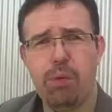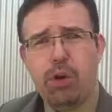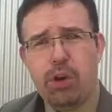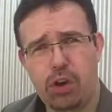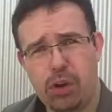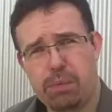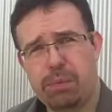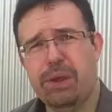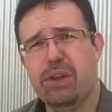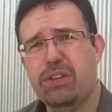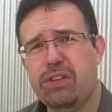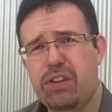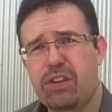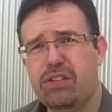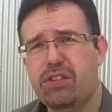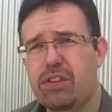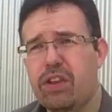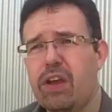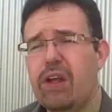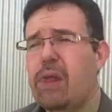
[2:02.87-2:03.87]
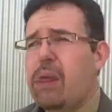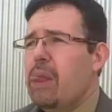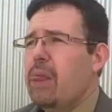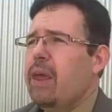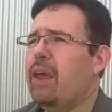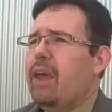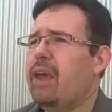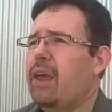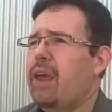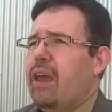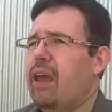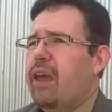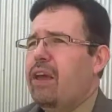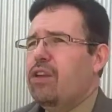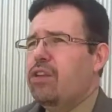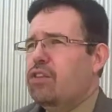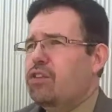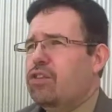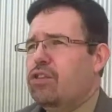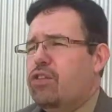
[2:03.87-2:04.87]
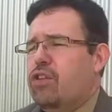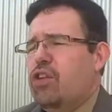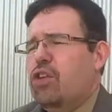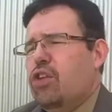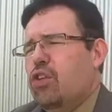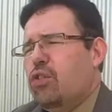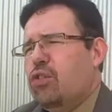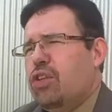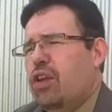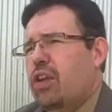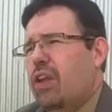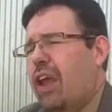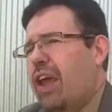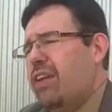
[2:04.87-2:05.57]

or to your business to use it,